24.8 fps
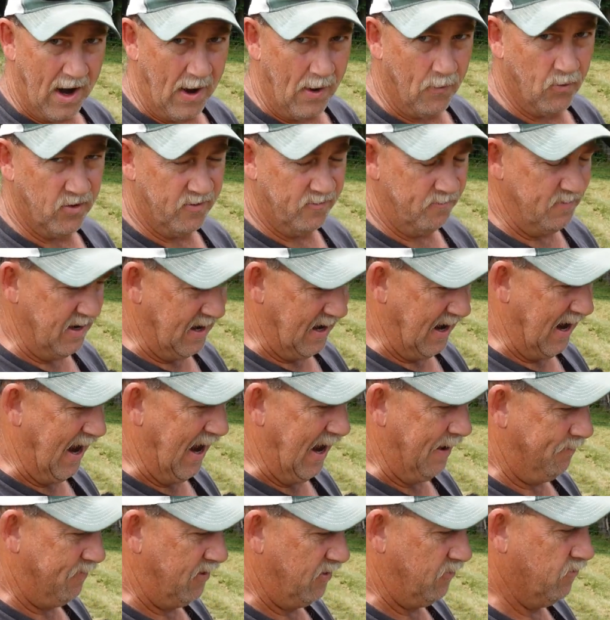I would have been
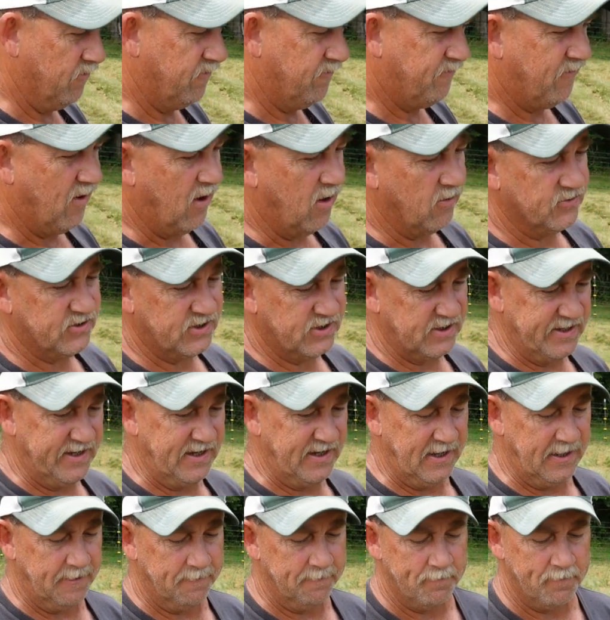happy with frost
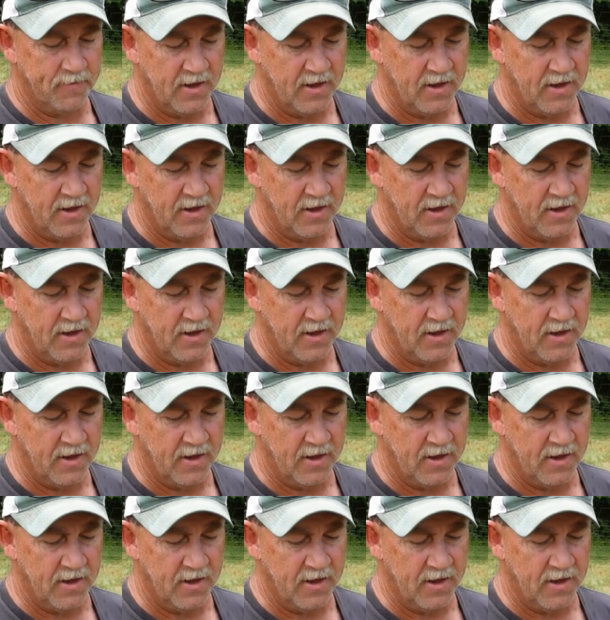seeding.